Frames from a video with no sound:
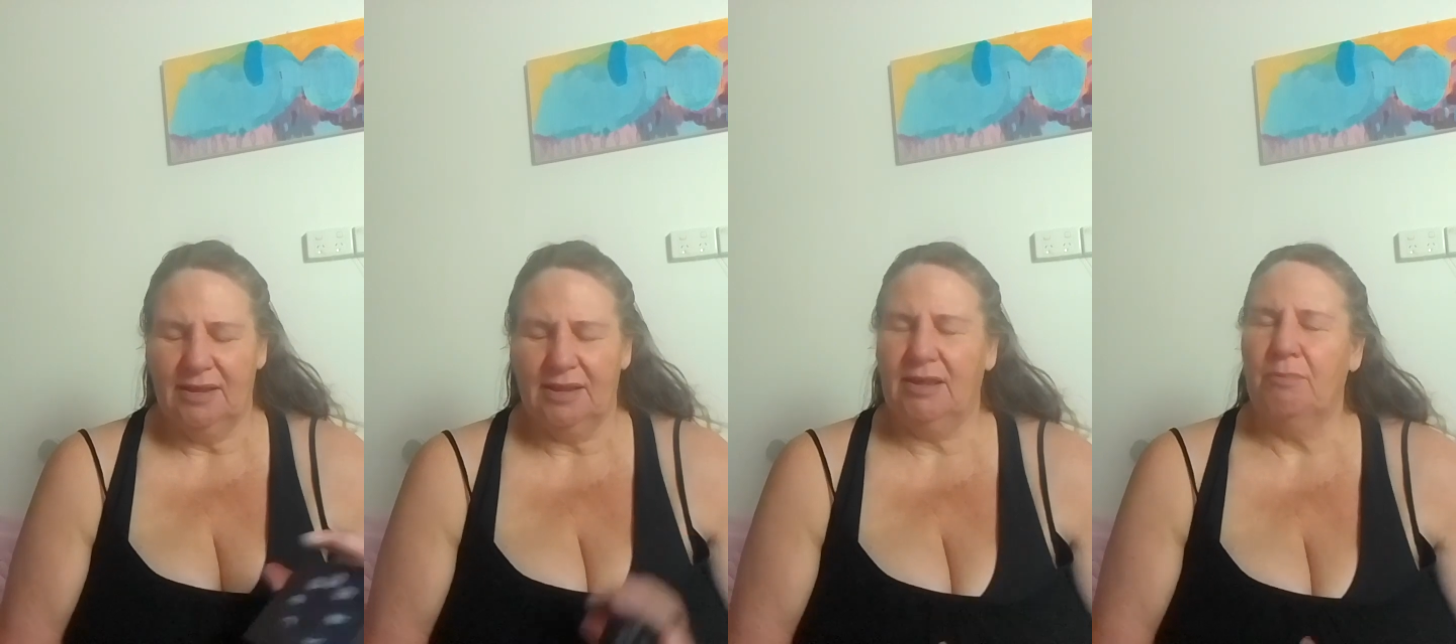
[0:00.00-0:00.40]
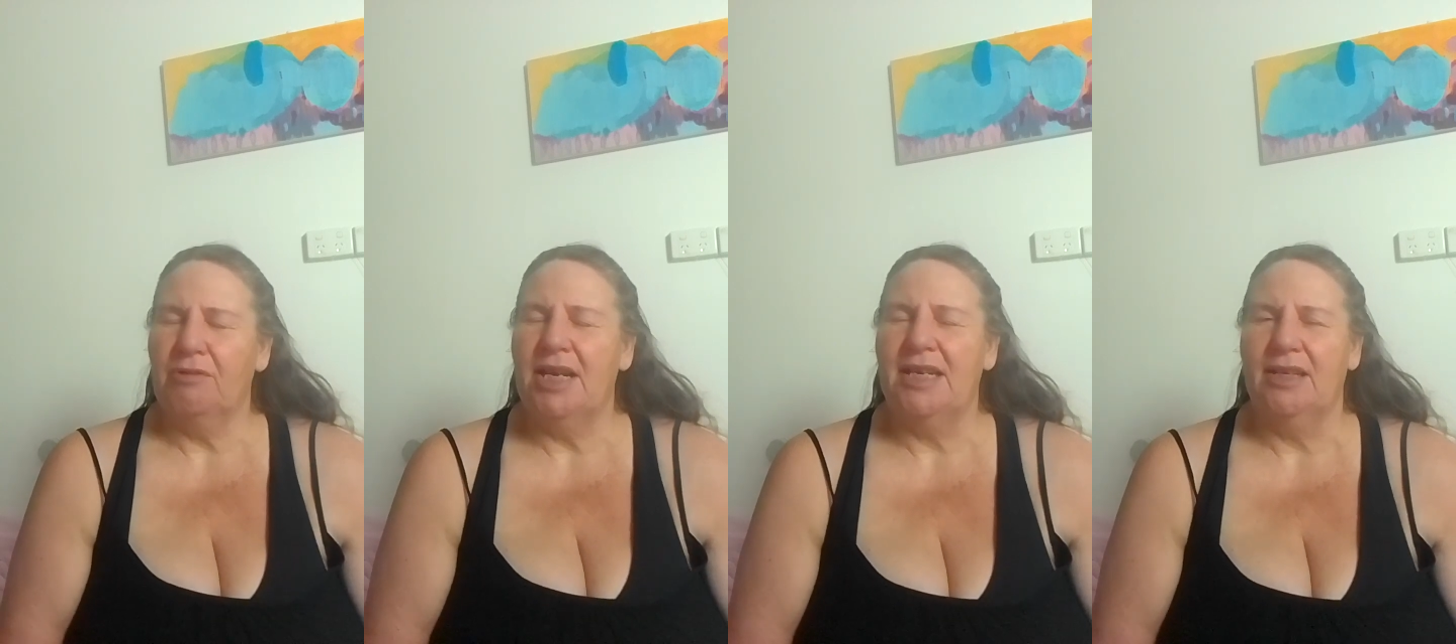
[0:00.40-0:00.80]
just
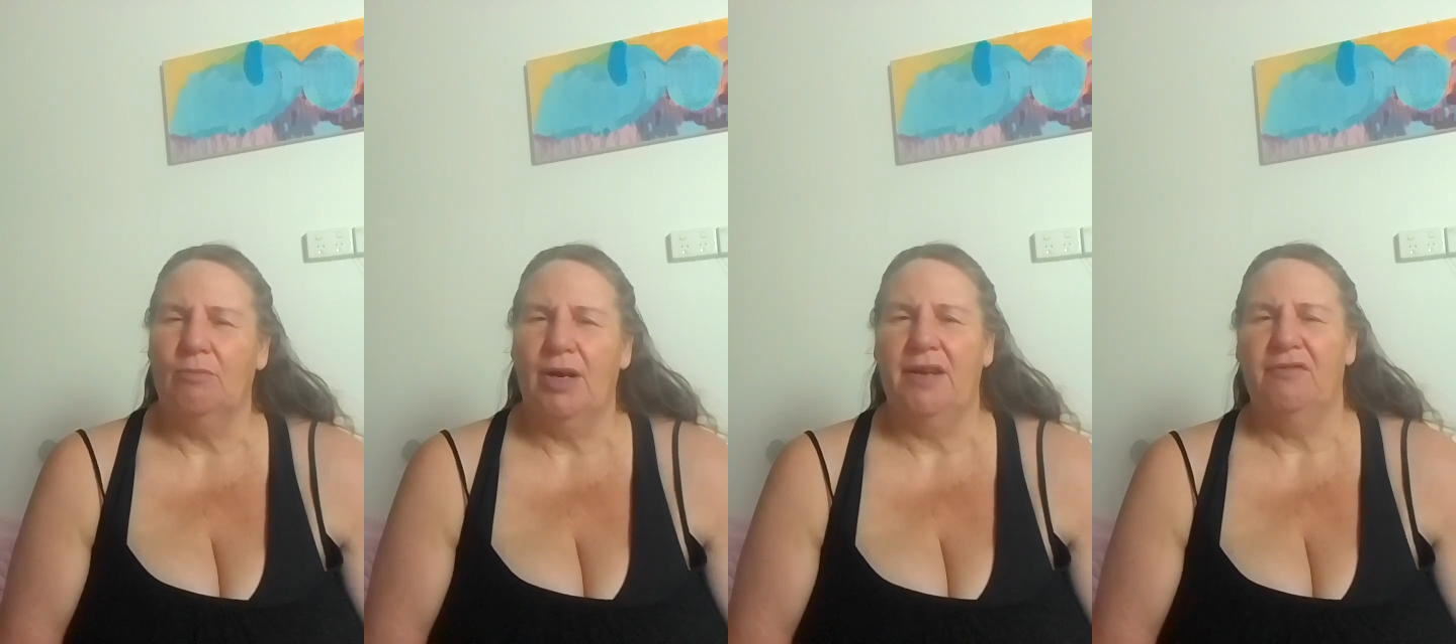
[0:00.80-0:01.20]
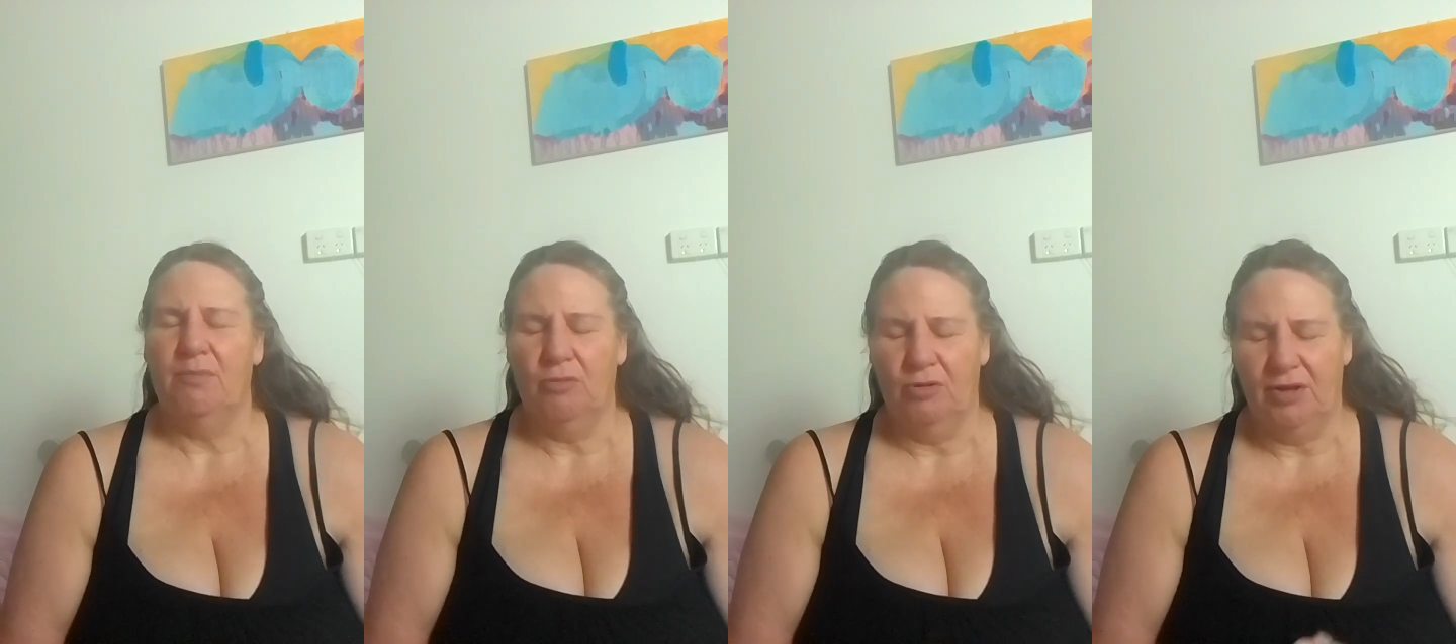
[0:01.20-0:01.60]
breaking away
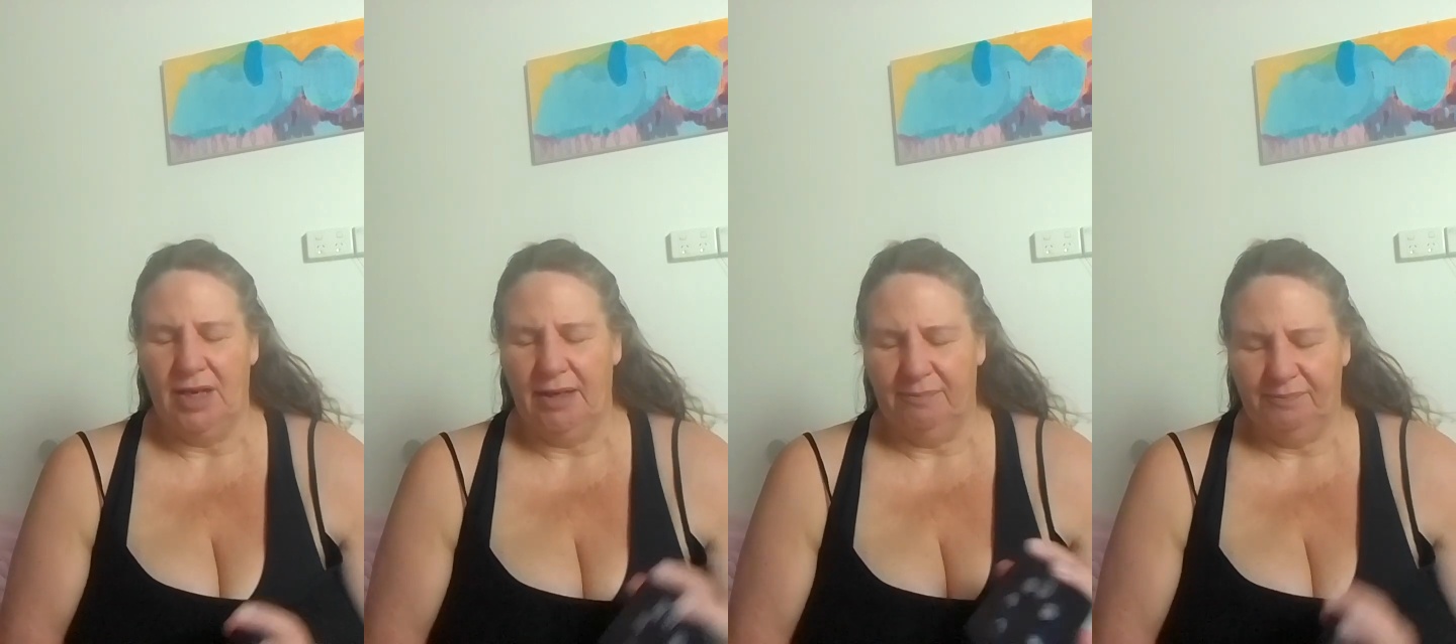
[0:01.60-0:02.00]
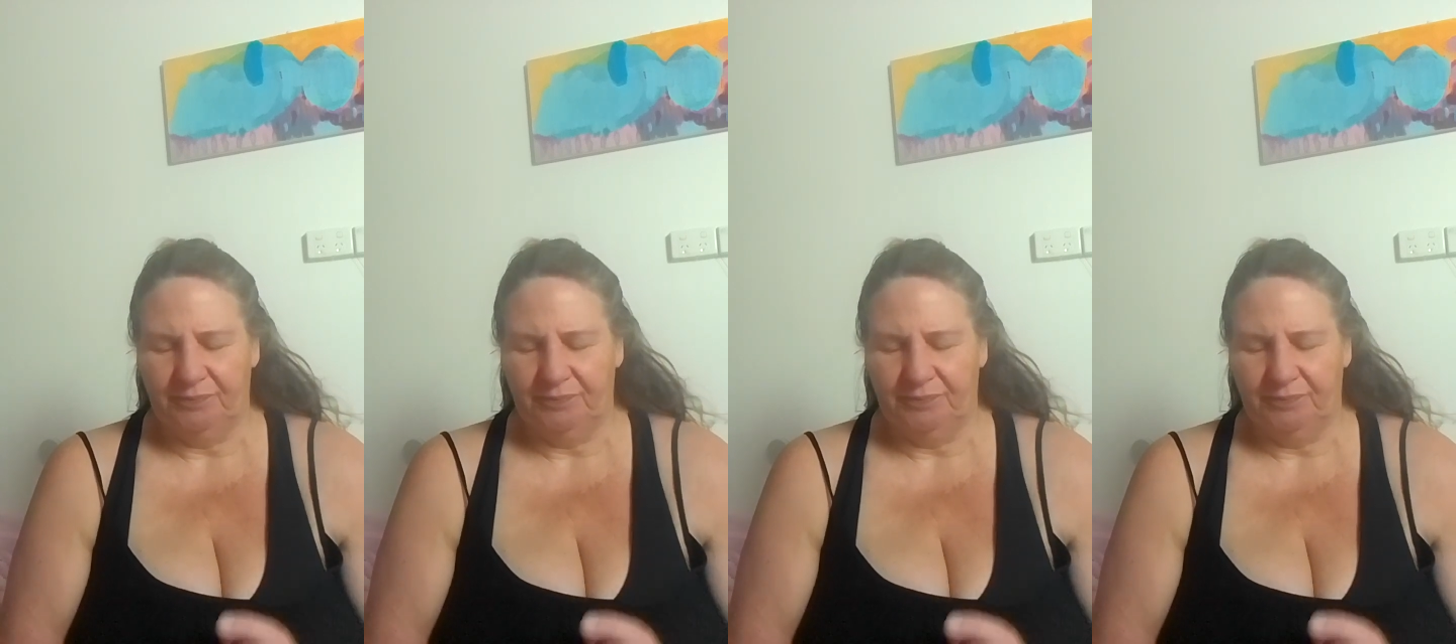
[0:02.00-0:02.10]
from all of that.